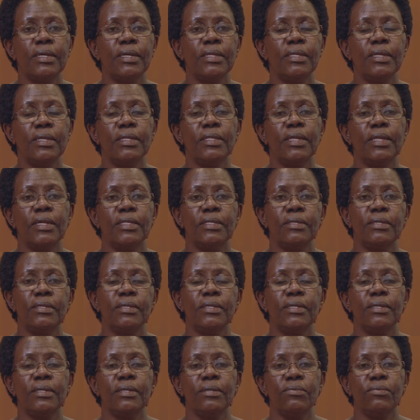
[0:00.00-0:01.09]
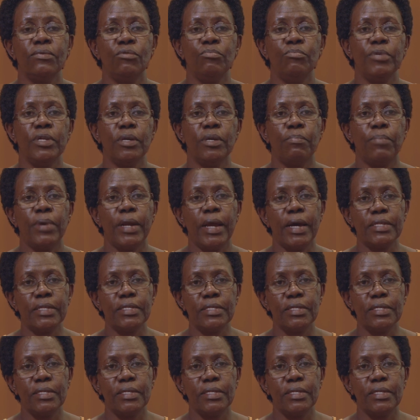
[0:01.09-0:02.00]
then that would be a plus.